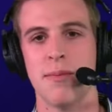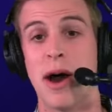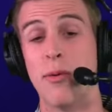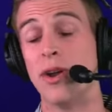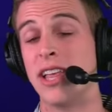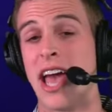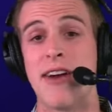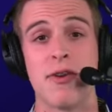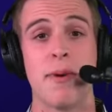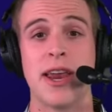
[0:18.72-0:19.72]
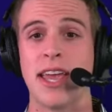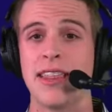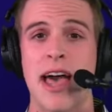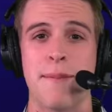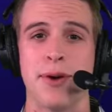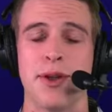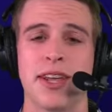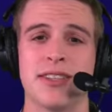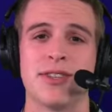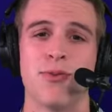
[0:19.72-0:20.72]
by really everybody in that
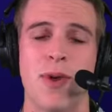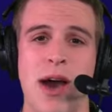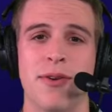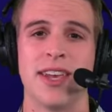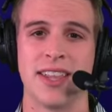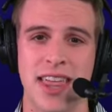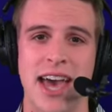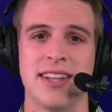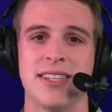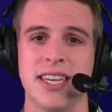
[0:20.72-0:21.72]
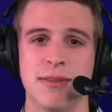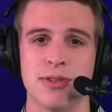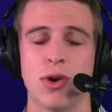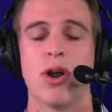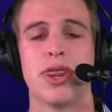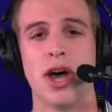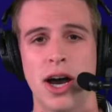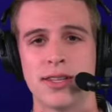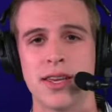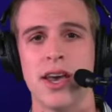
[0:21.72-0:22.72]
building and surrounding that team. So our
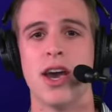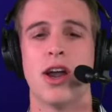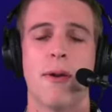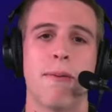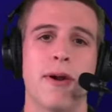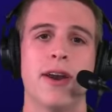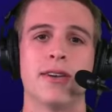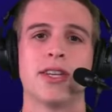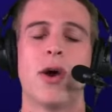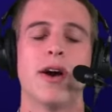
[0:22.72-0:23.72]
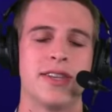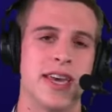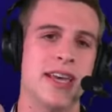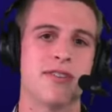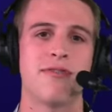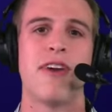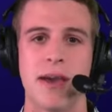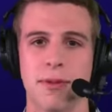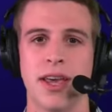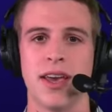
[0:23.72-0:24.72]
thoughts and our prayers go out to his
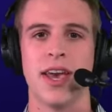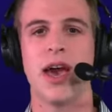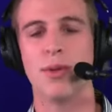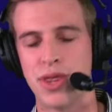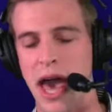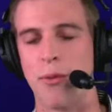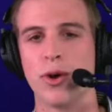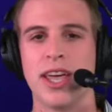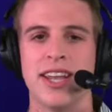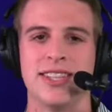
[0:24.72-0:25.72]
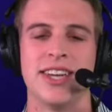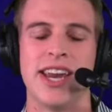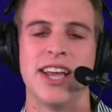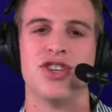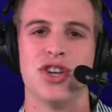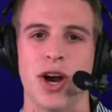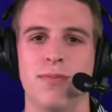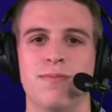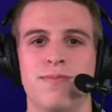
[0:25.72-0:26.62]
family. And with that, we'll get into today's show.